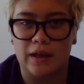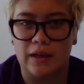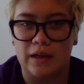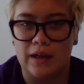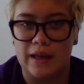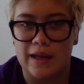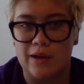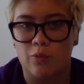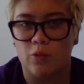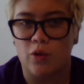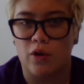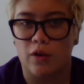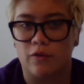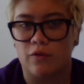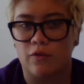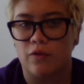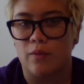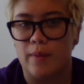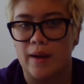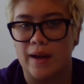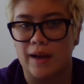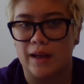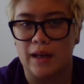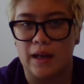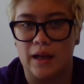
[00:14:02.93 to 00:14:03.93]
late work for
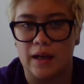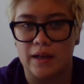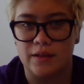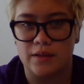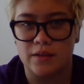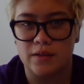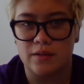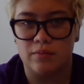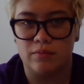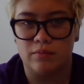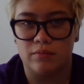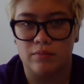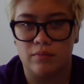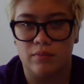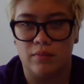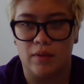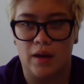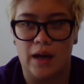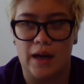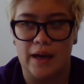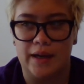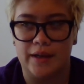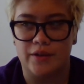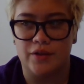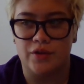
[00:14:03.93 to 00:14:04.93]
my class.
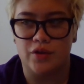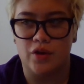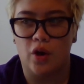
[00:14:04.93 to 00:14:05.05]
I